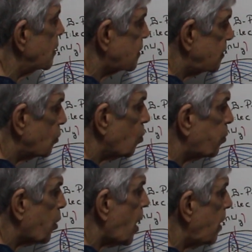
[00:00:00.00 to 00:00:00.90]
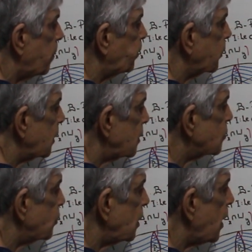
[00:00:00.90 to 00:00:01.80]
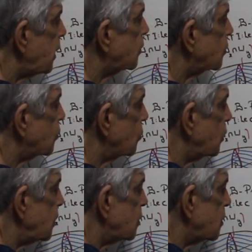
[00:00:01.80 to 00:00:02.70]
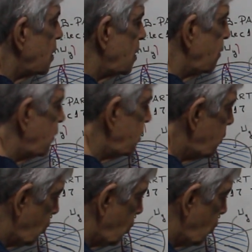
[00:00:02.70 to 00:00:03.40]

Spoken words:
single prime is related to this V